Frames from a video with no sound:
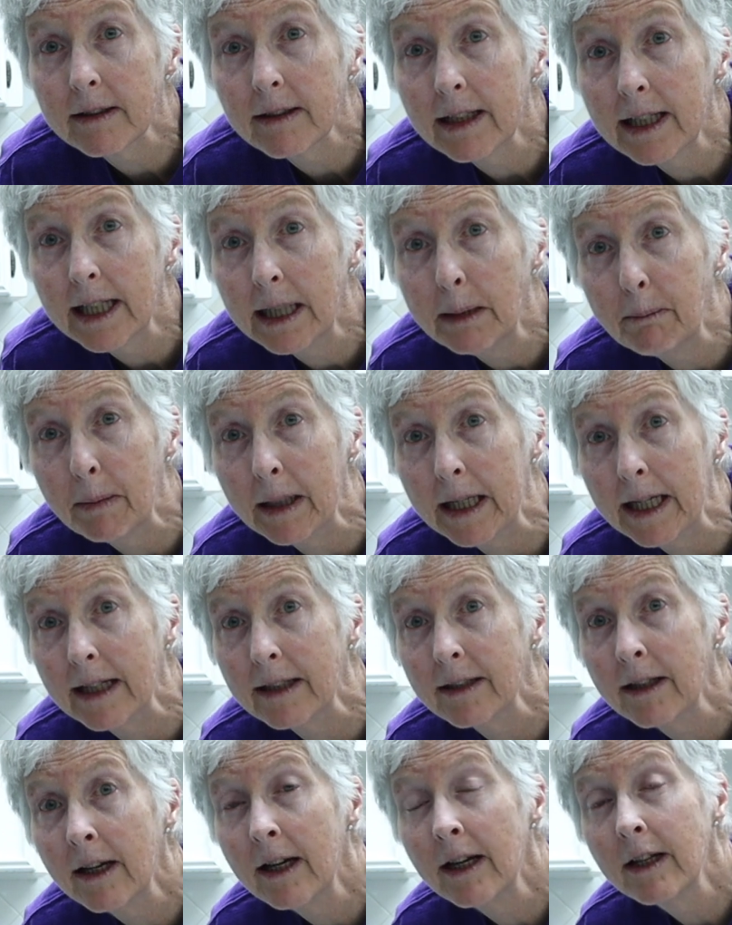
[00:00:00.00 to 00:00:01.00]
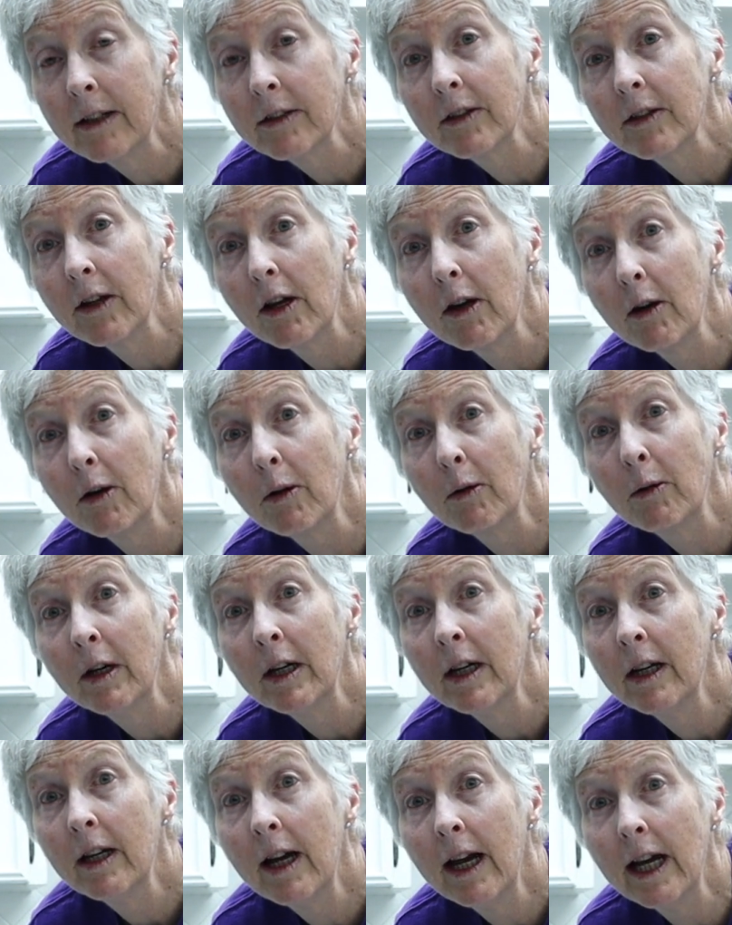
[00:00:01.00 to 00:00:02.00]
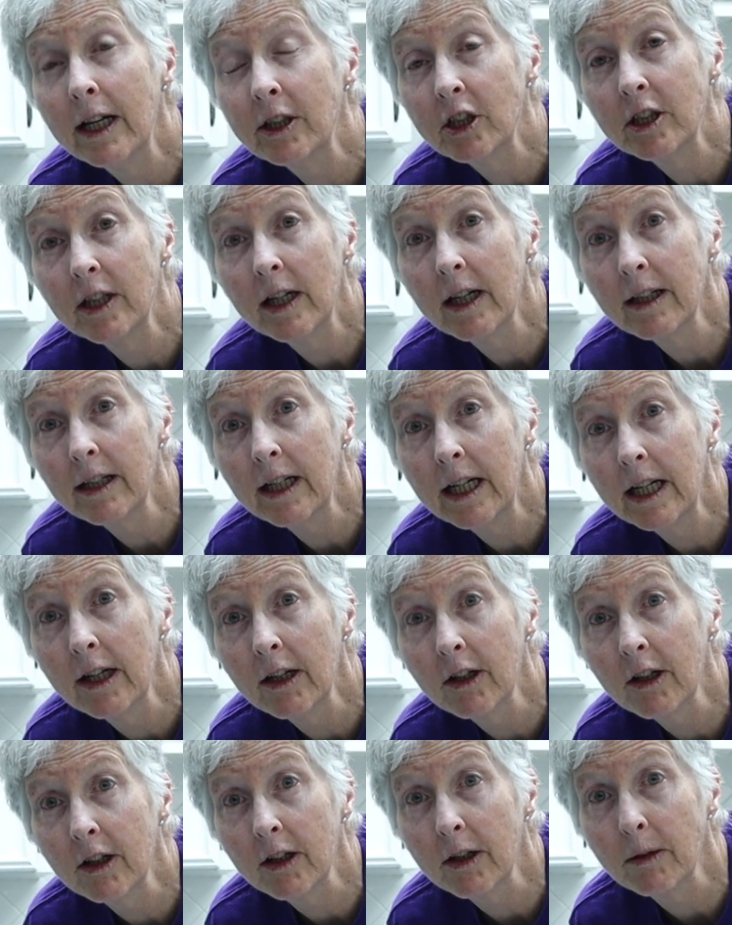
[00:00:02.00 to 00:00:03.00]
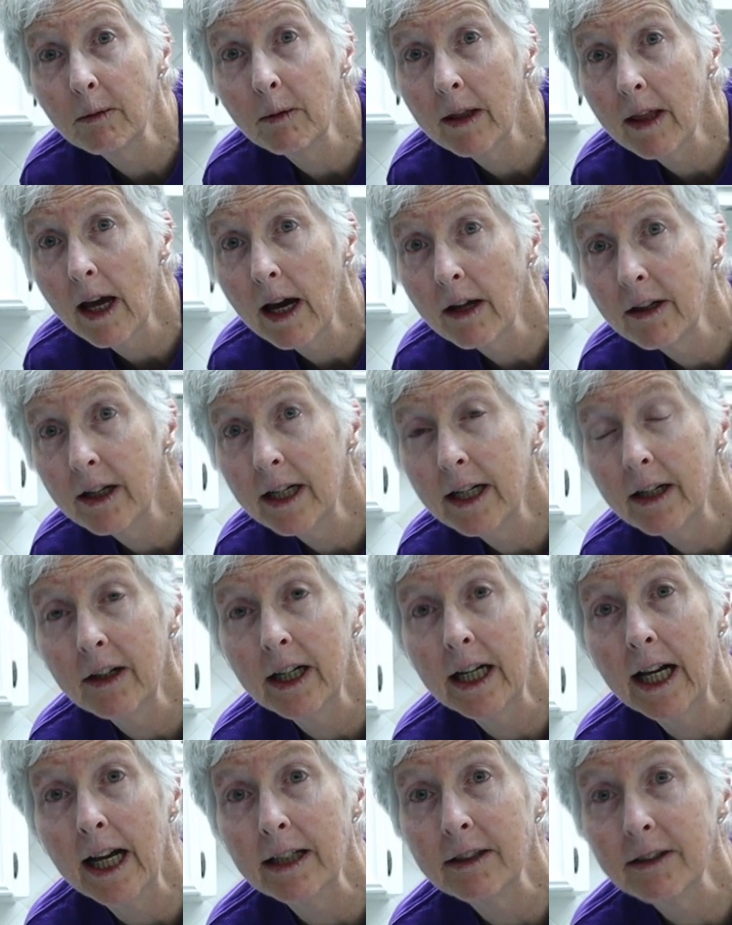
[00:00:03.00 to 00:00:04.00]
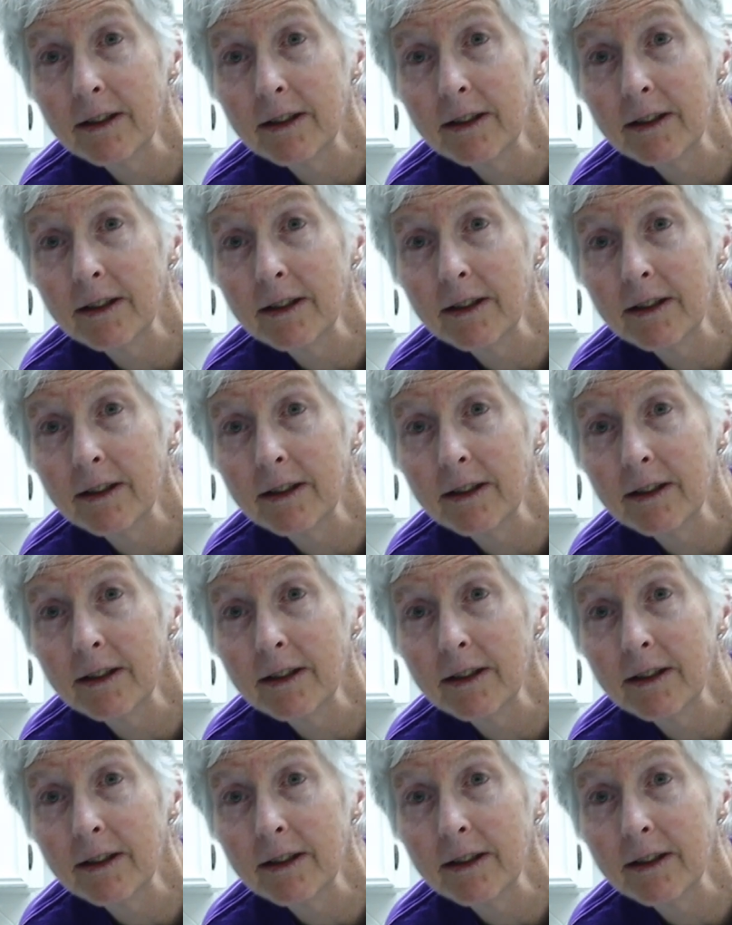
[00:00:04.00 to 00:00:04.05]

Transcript: sleeping. So, and she didn't hear good without a hearing aid,